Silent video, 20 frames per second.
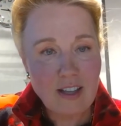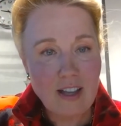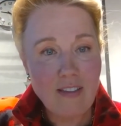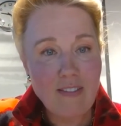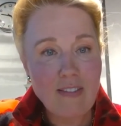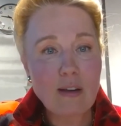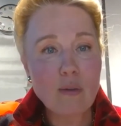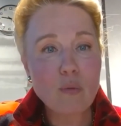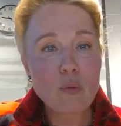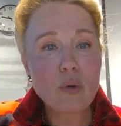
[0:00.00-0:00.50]

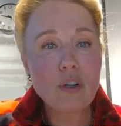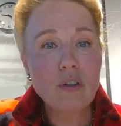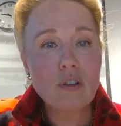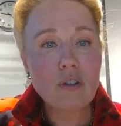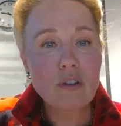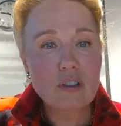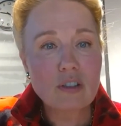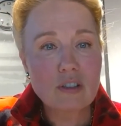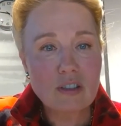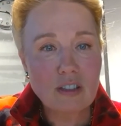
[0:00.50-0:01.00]
and they
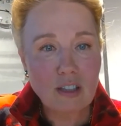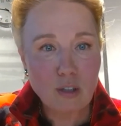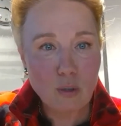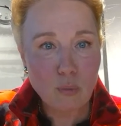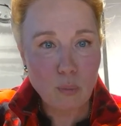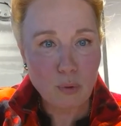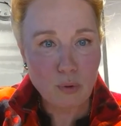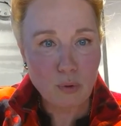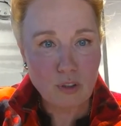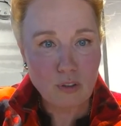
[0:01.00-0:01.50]
were a single
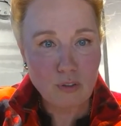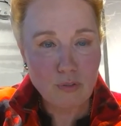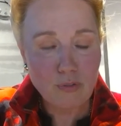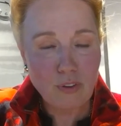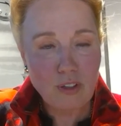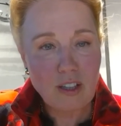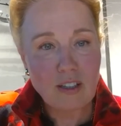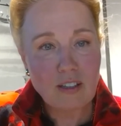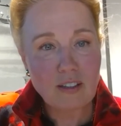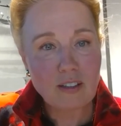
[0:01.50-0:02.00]
point of
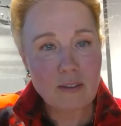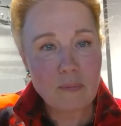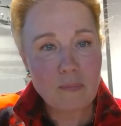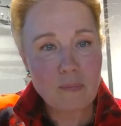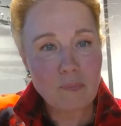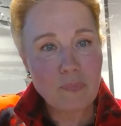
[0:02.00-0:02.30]
failure.